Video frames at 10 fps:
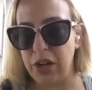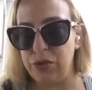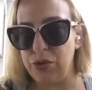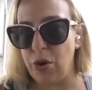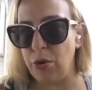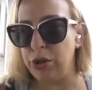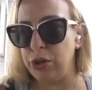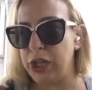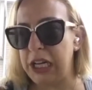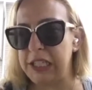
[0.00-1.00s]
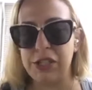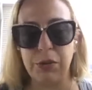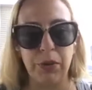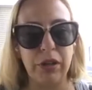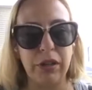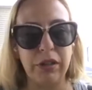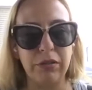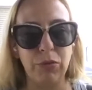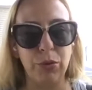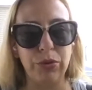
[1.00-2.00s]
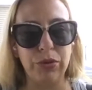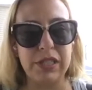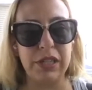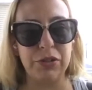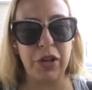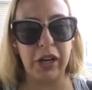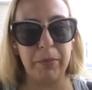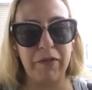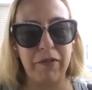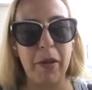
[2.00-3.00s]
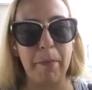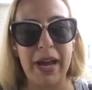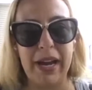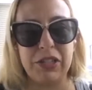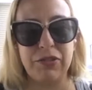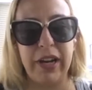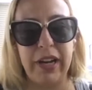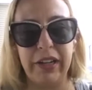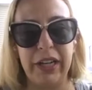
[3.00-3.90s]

know your customer rules that you're talking about from the banks, right?